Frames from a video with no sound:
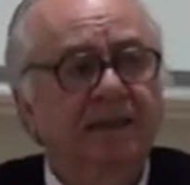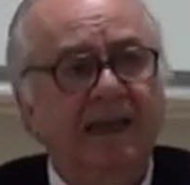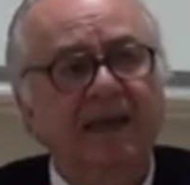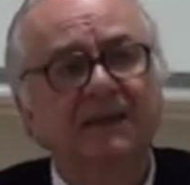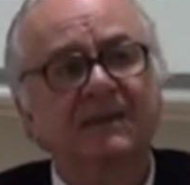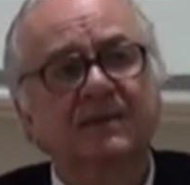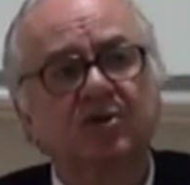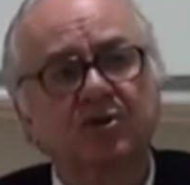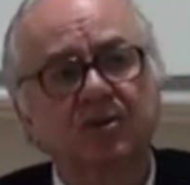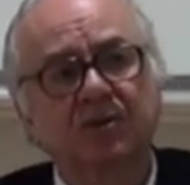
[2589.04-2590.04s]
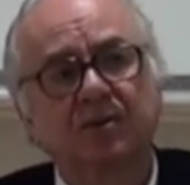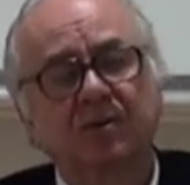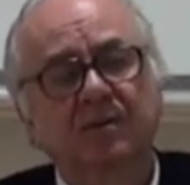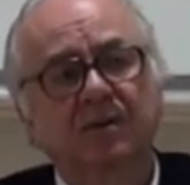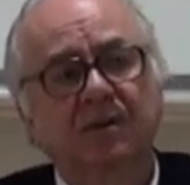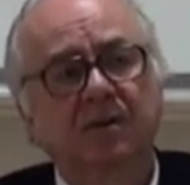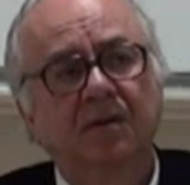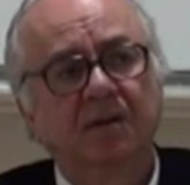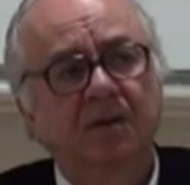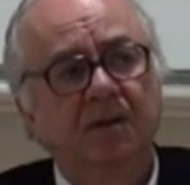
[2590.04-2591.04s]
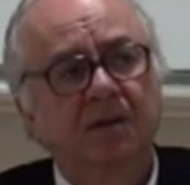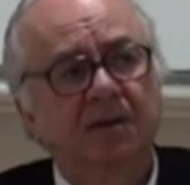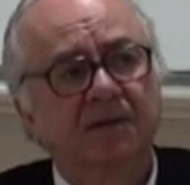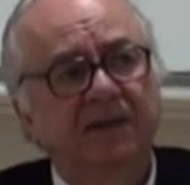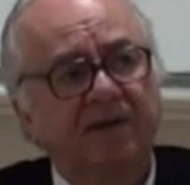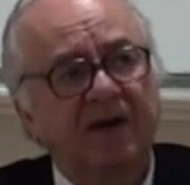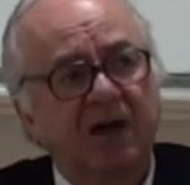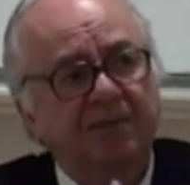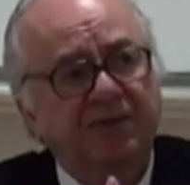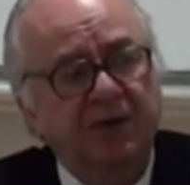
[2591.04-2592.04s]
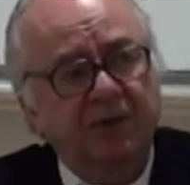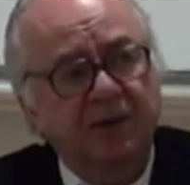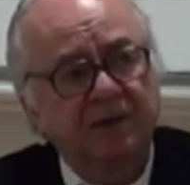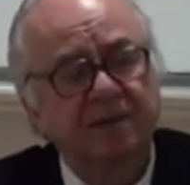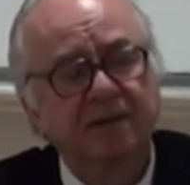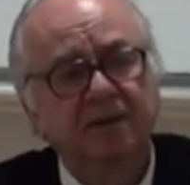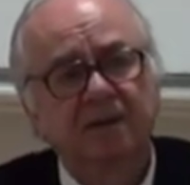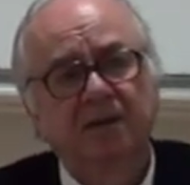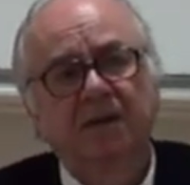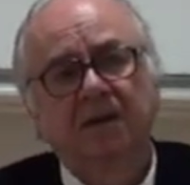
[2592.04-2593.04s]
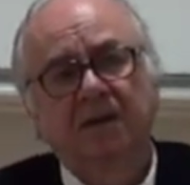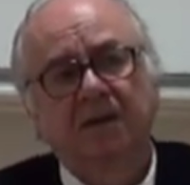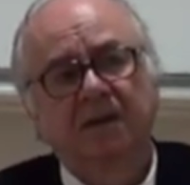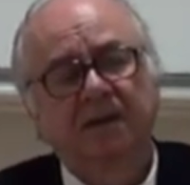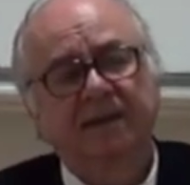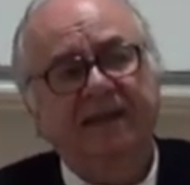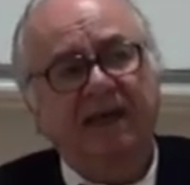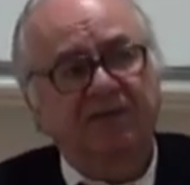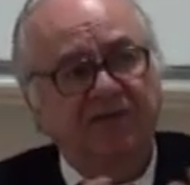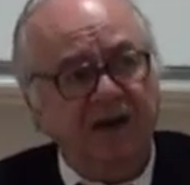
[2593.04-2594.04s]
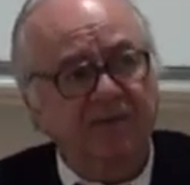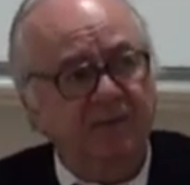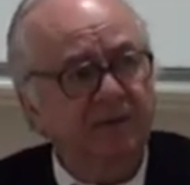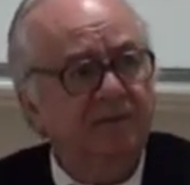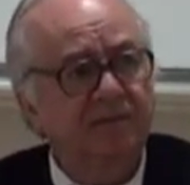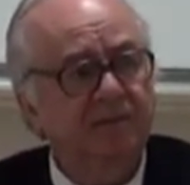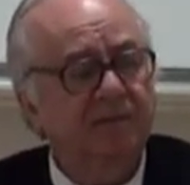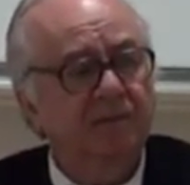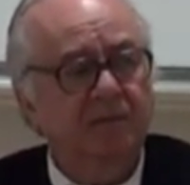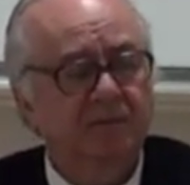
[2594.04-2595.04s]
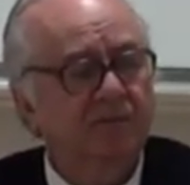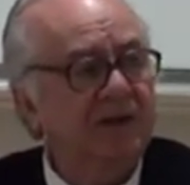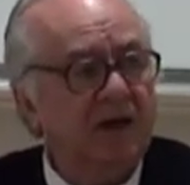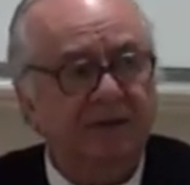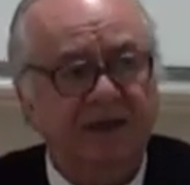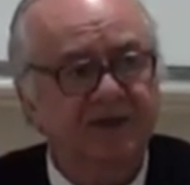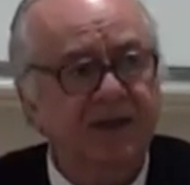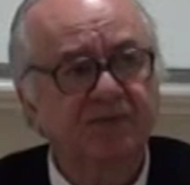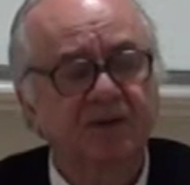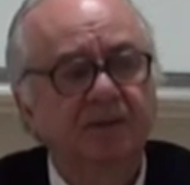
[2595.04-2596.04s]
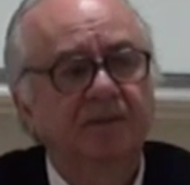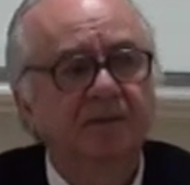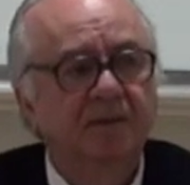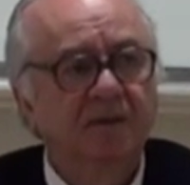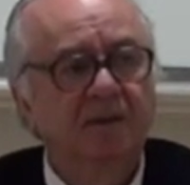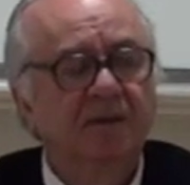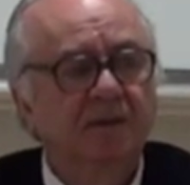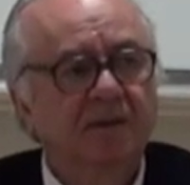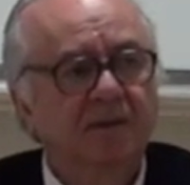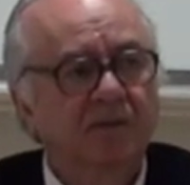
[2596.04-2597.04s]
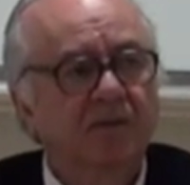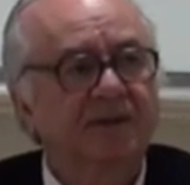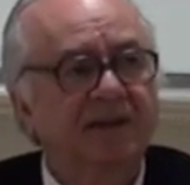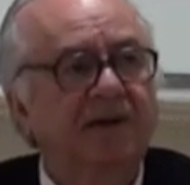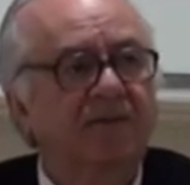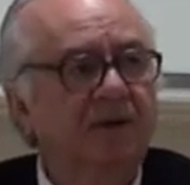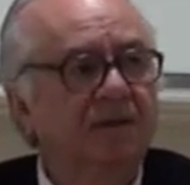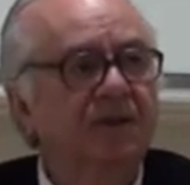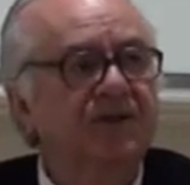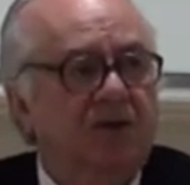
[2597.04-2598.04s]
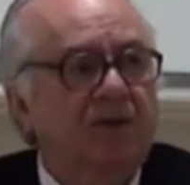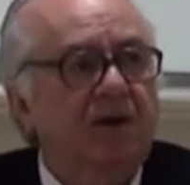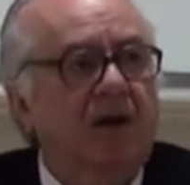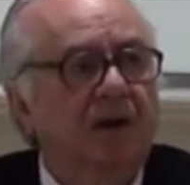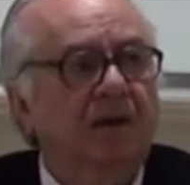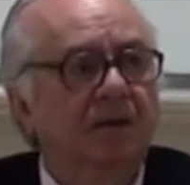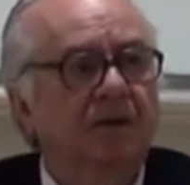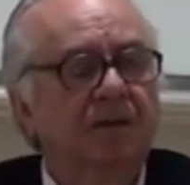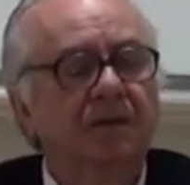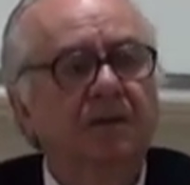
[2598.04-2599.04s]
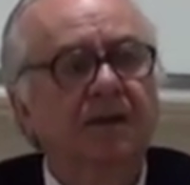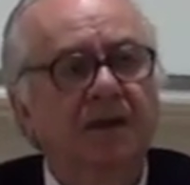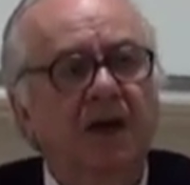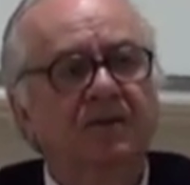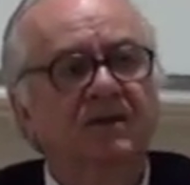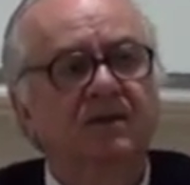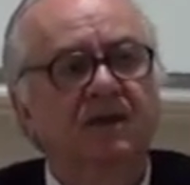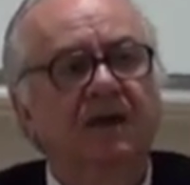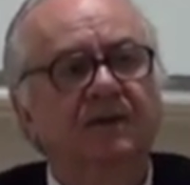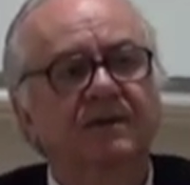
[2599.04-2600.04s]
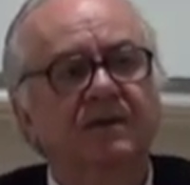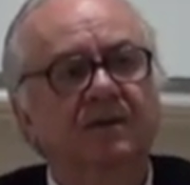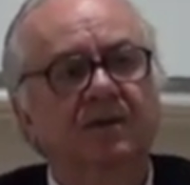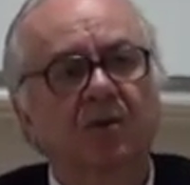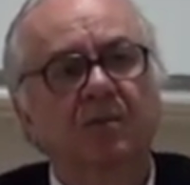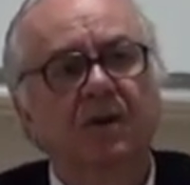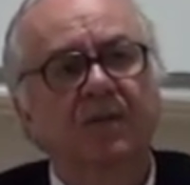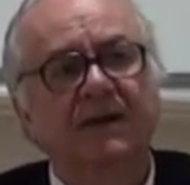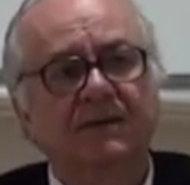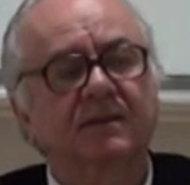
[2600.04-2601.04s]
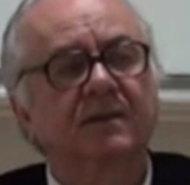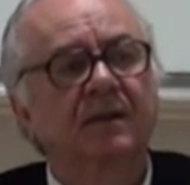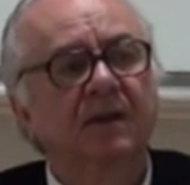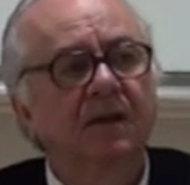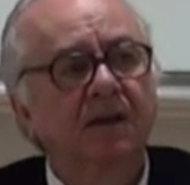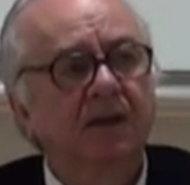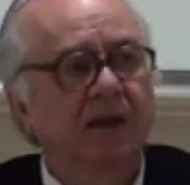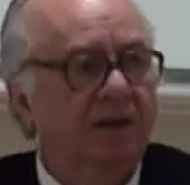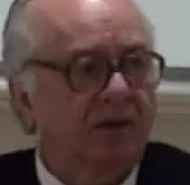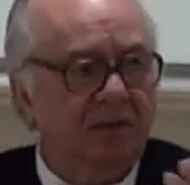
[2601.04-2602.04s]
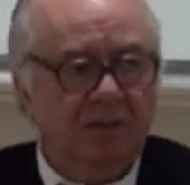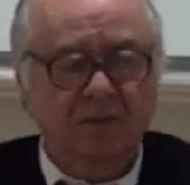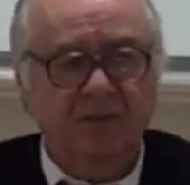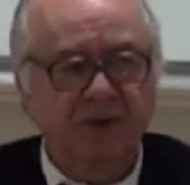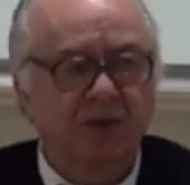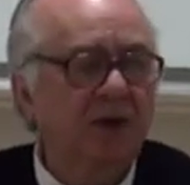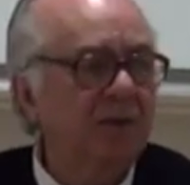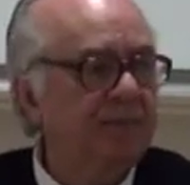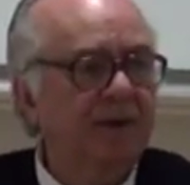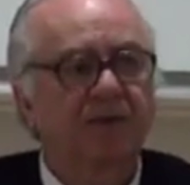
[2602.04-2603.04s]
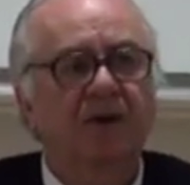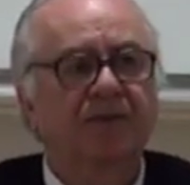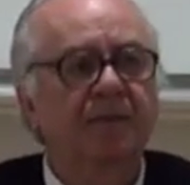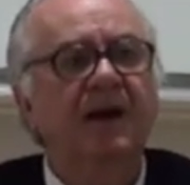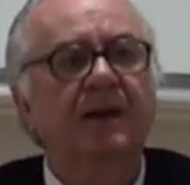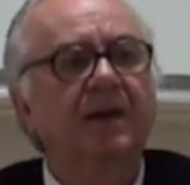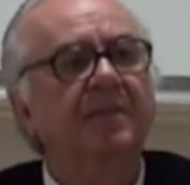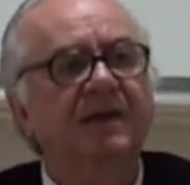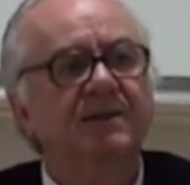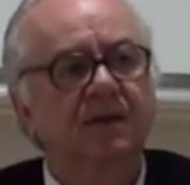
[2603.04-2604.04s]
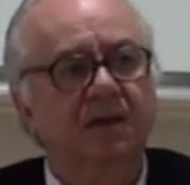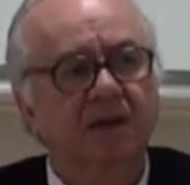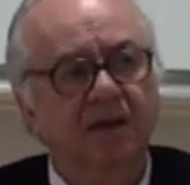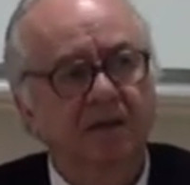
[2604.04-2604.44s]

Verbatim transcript: tends to develop theories that favor, without exception, whatever is going on in our societies in the global West, in Europe and North America, basically.